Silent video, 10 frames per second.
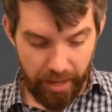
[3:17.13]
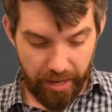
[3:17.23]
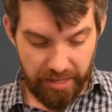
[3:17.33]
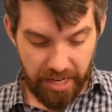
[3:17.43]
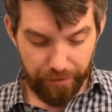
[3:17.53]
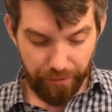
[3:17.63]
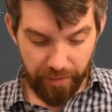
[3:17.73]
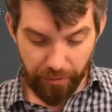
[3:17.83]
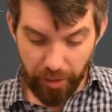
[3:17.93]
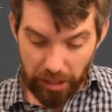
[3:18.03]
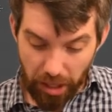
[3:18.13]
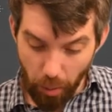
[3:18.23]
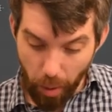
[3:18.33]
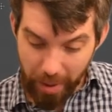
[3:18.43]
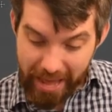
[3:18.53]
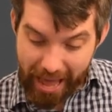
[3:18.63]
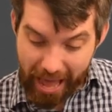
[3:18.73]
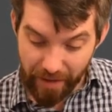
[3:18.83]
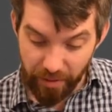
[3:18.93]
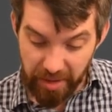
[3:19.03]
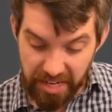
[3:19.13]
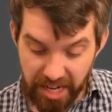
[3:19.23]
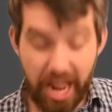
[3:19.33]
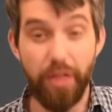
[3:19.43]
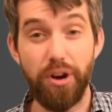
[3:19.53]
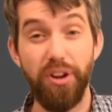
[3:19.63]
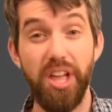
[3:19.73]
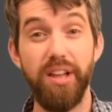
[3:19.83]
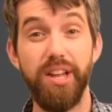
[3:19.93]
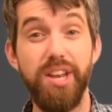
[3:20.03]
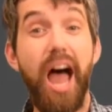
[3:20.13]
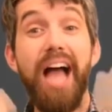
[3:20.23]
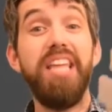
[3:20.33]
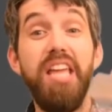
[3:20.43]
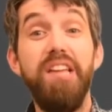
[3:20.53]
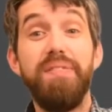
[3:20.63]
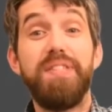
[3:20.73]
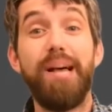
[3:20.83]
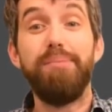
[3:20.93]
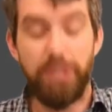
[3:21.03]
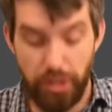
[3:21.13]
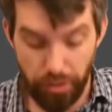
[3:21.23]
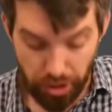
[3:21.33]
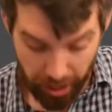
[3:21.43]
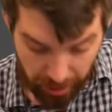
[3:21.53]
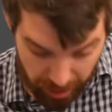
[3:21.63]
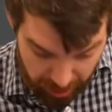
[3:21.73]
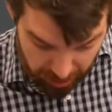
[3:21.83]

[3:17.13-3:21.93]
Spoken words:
Indeed, if we look at what we have and we did another naive substitution,